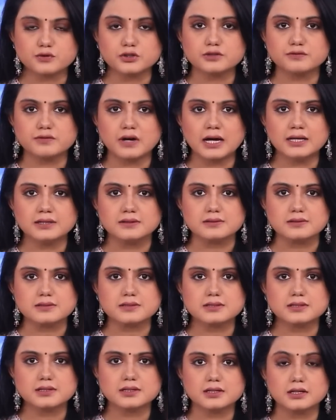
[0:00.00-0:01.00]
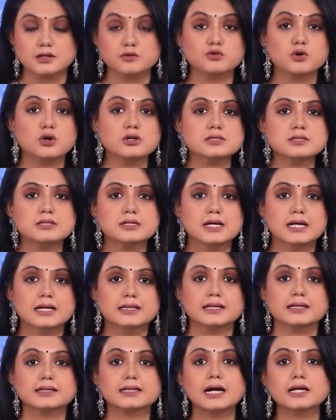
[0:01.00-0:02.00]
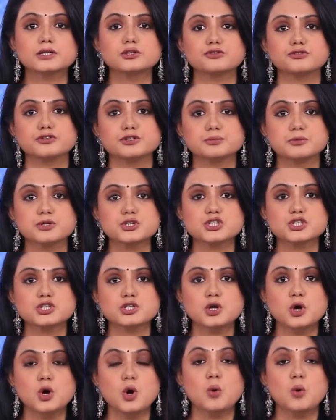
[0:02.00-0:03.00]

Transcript: for the violence. Of course, that kind of admission